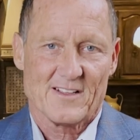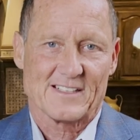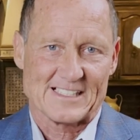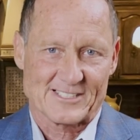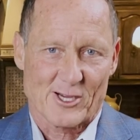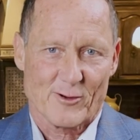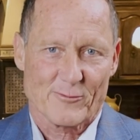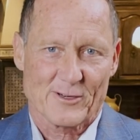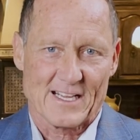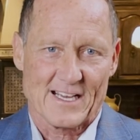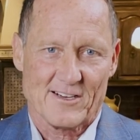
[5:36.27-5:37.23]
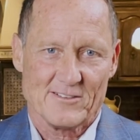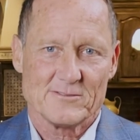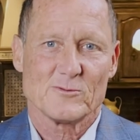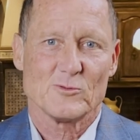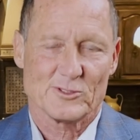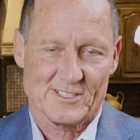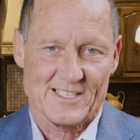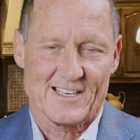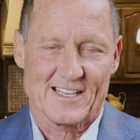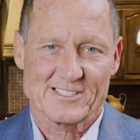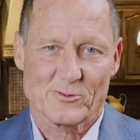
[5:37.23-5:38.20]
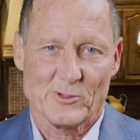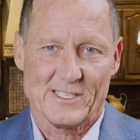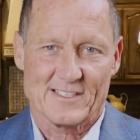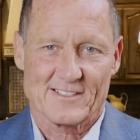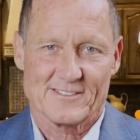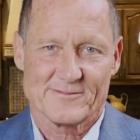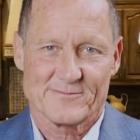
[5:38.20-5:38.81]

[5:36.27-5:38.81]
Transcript: That's all for now. We'll see you next week.